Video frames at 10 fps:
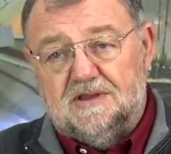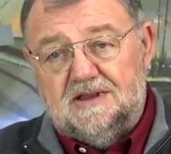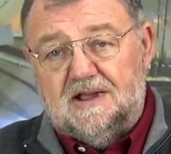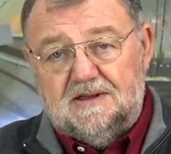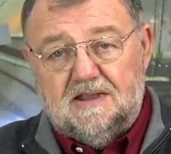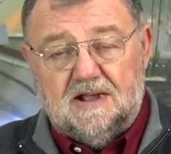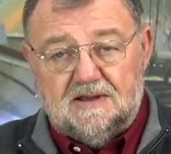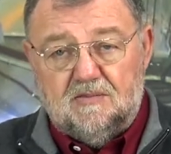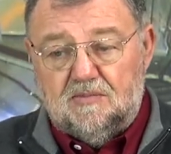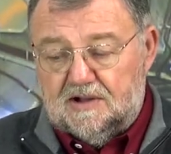as well as
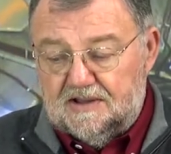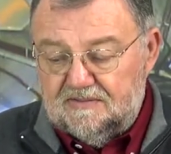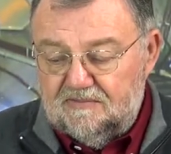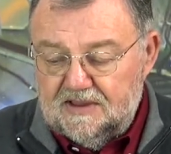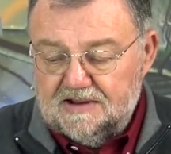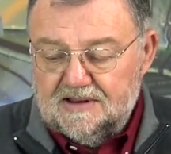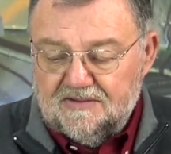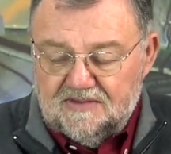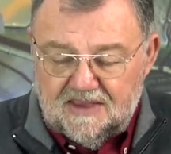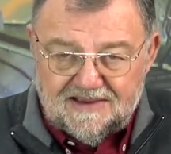in the
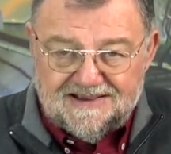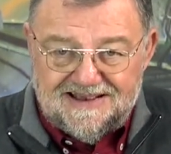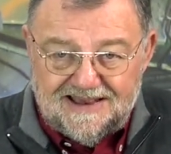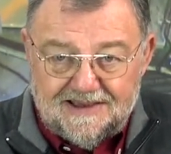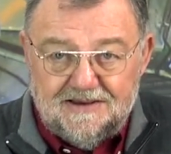quality as in the